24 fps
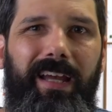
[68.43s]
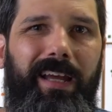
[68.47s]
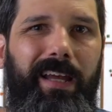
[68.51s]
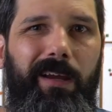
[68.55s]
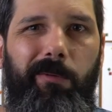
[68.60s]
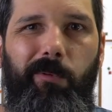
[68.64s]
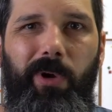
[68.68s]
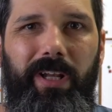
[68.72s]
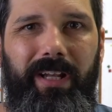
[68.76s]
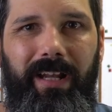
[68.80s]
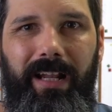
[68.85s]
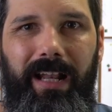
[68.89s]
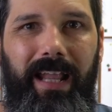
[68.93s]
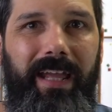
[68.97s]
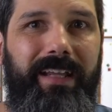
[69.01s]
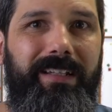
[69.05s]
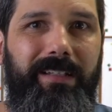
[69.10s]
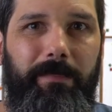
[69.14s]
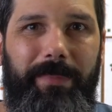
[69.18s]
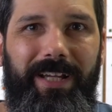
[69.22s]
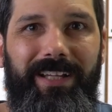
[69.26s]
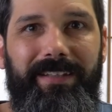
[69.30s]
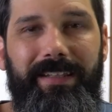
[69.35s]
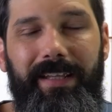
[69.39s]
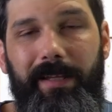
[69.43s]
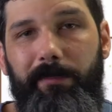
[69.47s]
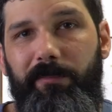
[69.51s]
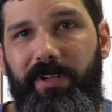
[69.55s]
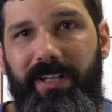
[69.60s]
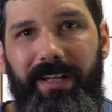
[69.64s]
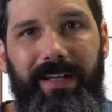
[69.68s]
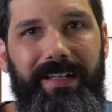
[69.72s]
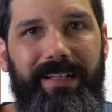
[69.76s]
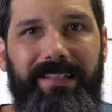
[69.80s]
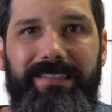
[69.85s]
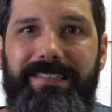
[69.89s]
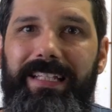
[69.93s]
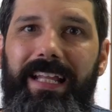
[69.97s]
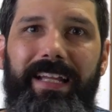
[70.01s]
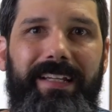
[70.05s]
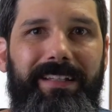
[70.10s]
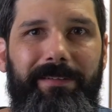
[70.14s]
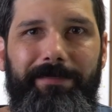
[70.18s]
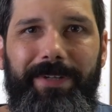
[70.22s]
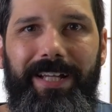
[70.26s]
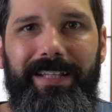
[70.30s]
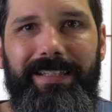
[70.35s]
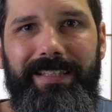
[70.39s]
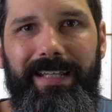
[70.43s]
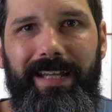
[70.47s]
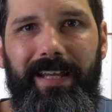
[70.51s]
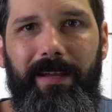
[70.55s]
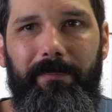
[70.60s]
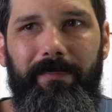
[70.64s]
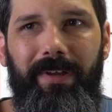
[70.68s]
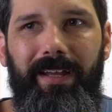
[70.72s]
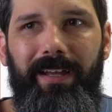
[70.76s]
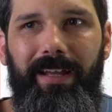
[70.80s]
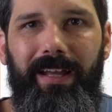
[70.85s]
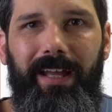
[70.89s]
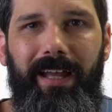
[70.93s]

what I liked about them, what I disliked about them,